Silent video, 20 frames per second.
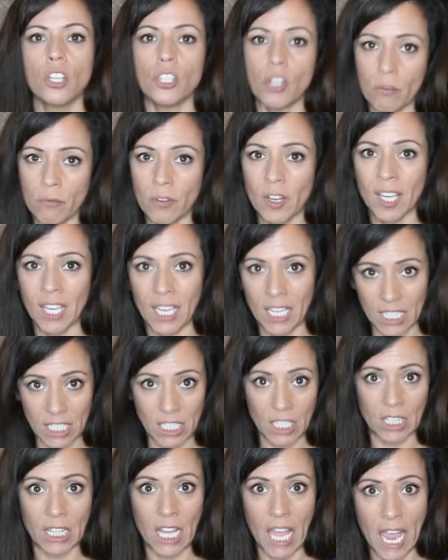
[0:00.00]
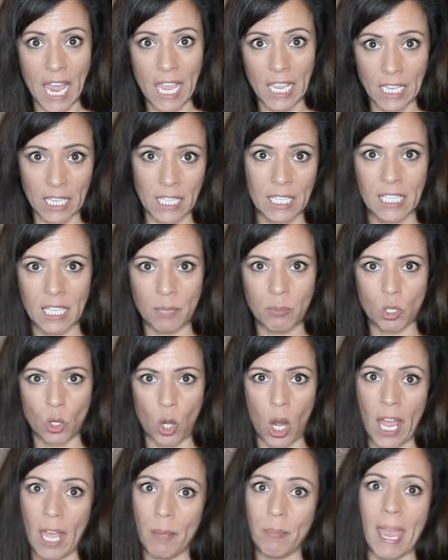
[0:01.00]
Don't forget to like,
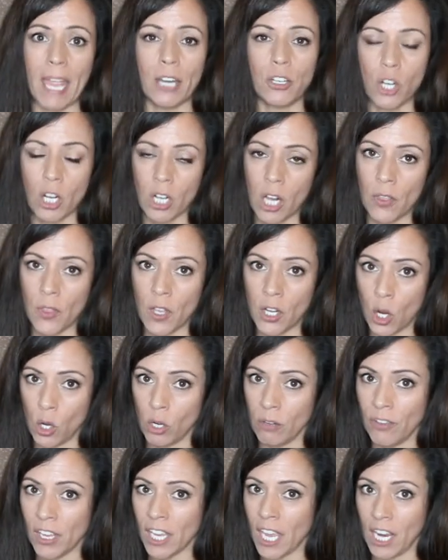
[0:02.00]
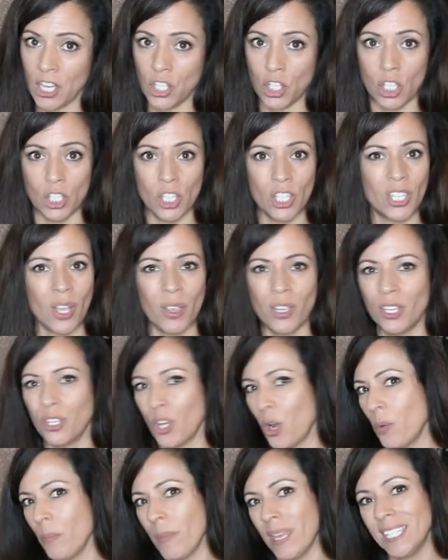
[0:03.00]
subscribe, and turn on the notifications so you
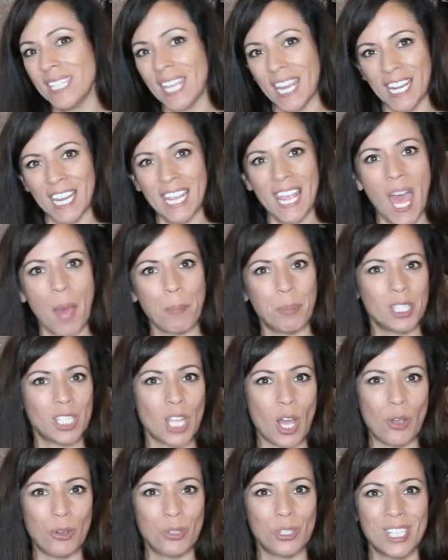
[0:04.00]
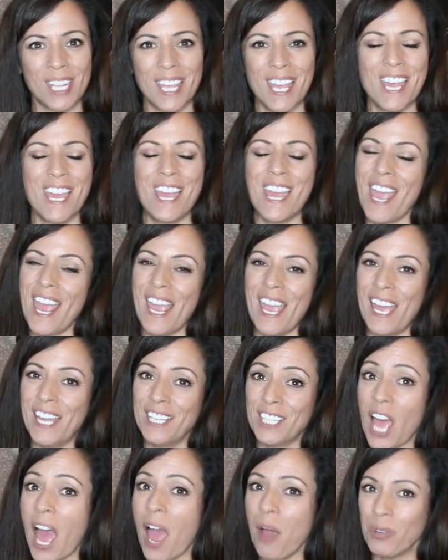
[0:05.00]
don't miss any episodes.
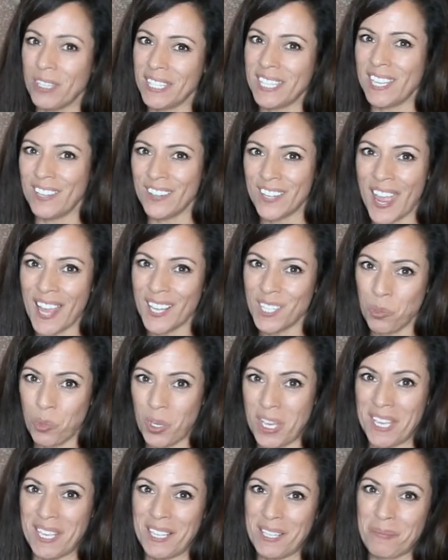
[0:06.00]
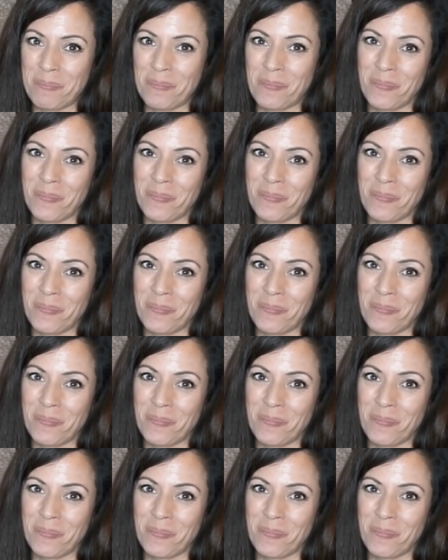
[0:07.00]
And I will see you next week.